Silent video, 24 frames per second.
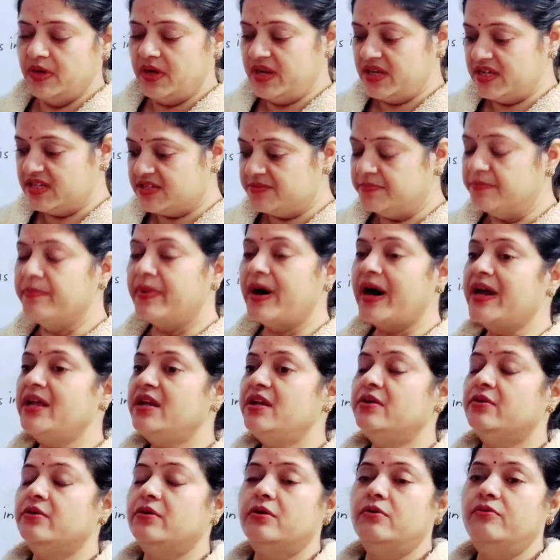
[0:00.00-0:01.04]
his
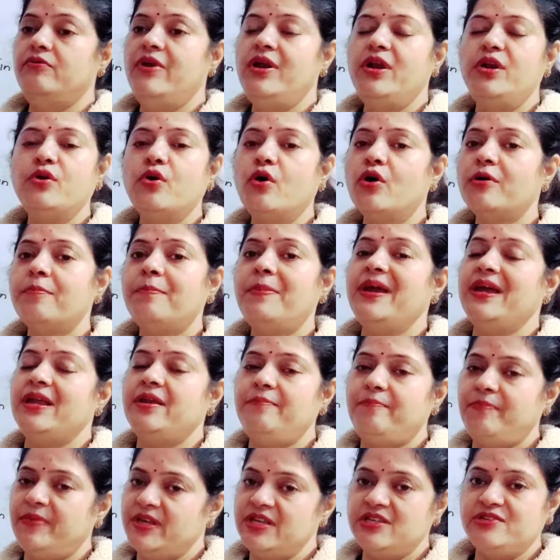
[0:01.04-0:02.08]
mind will not be
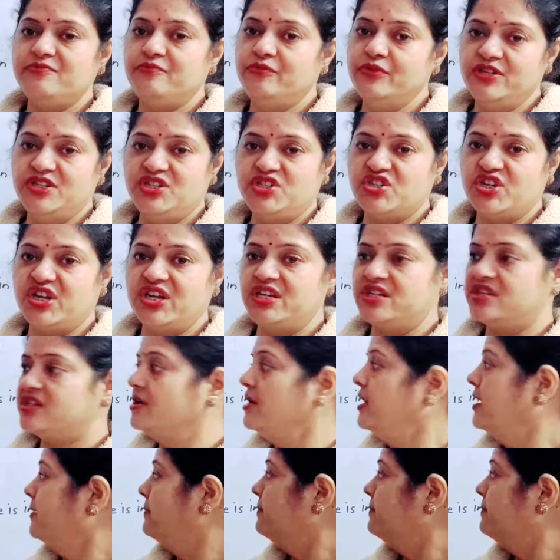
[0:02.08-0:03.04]
in peaceful state.